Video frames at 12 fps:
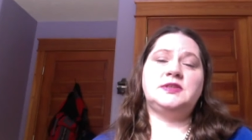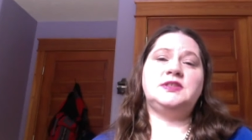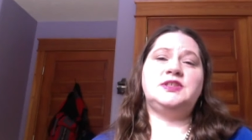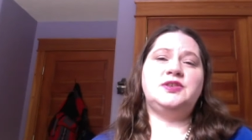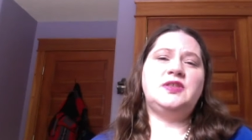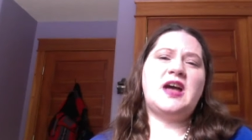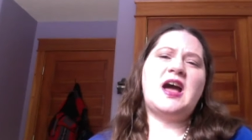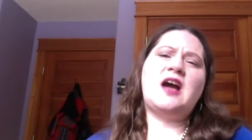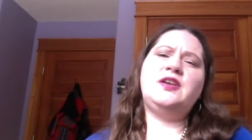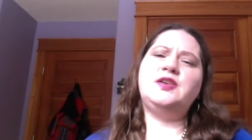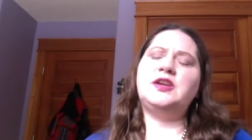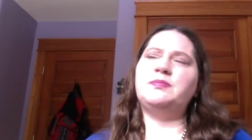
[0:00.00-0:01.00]
do that,
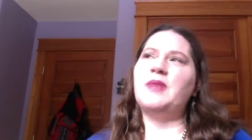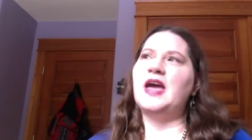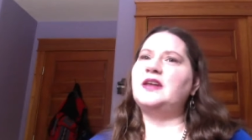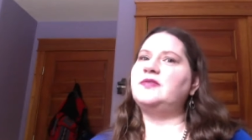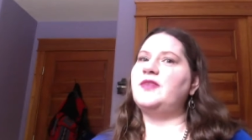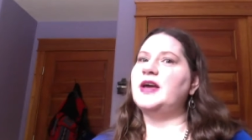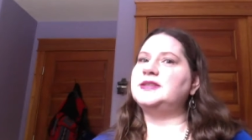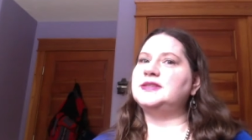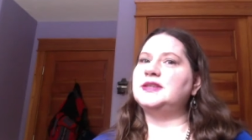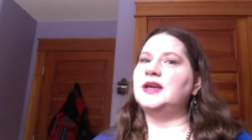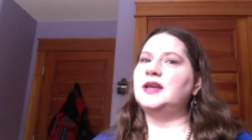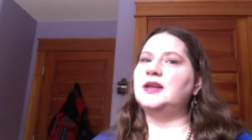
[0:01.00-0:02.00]
how you can
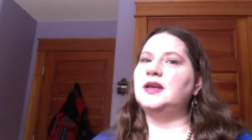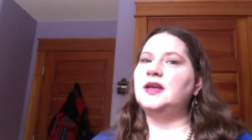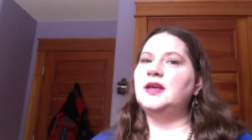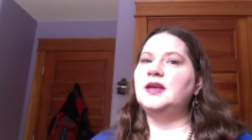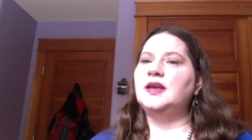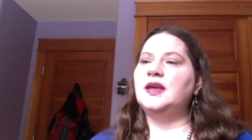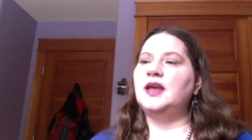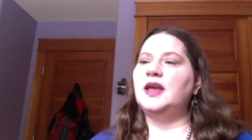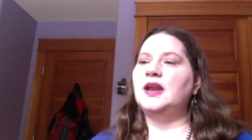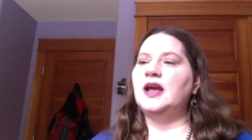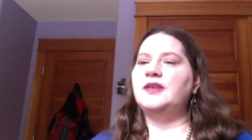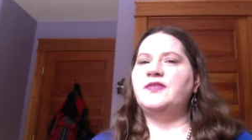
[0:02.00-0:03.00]
manifest it.
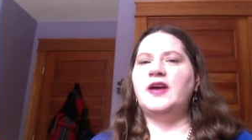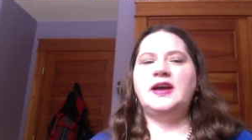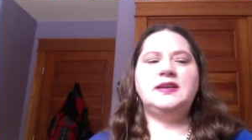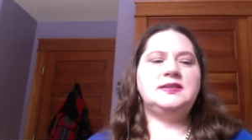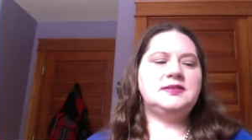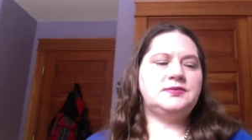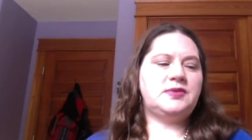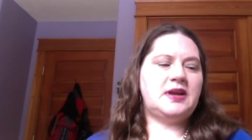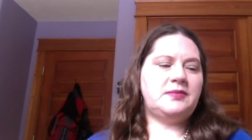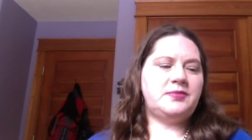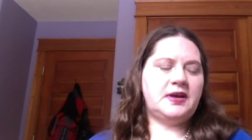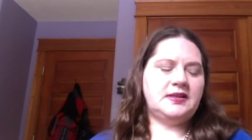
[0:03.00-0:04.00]
And I find when
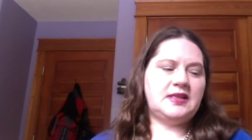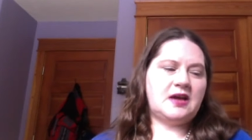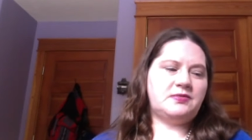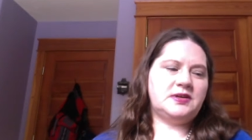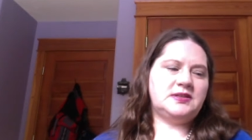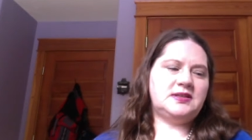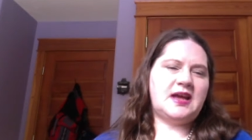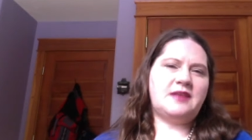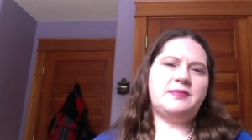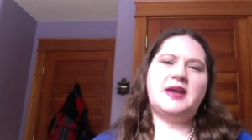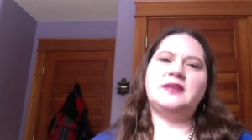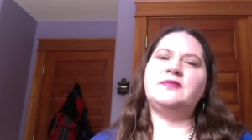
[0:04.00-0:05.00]
I break that word
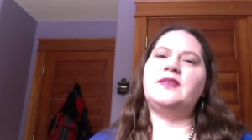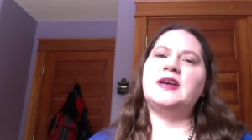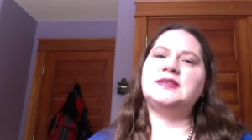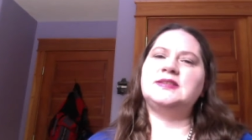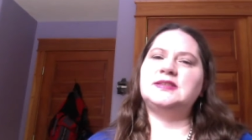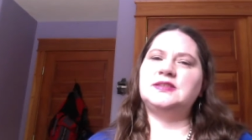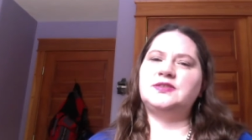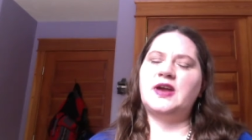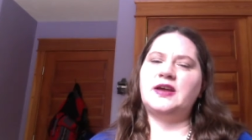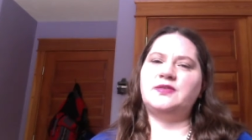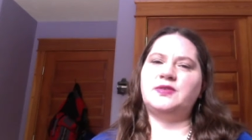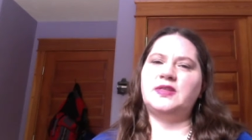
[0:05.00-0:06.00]
down, manifest,
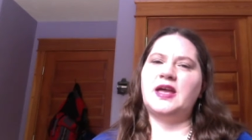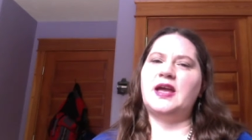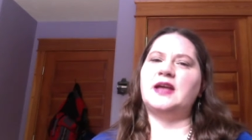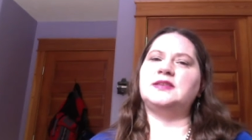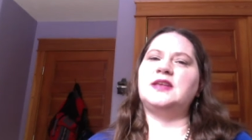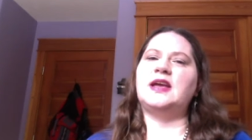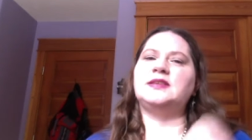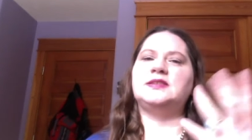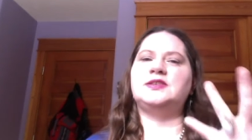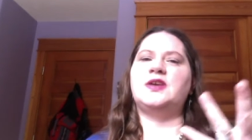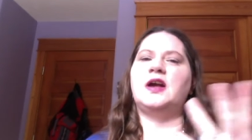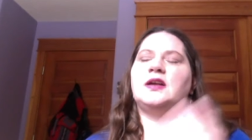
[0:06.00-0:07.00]
strike with hands, hand
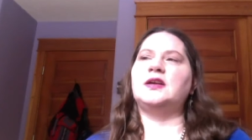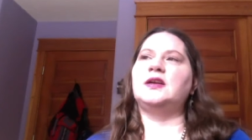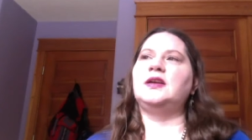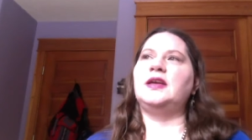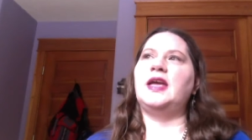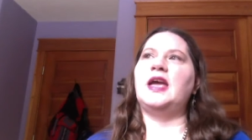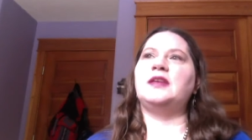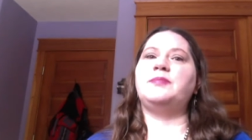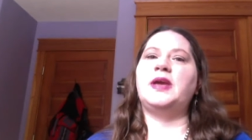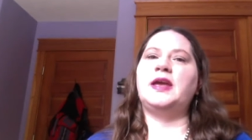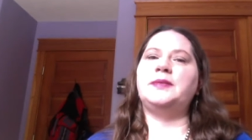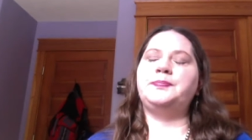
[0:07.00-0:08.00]
struck,
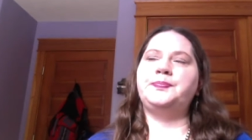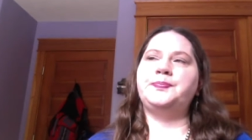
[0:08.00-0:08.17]
handmade.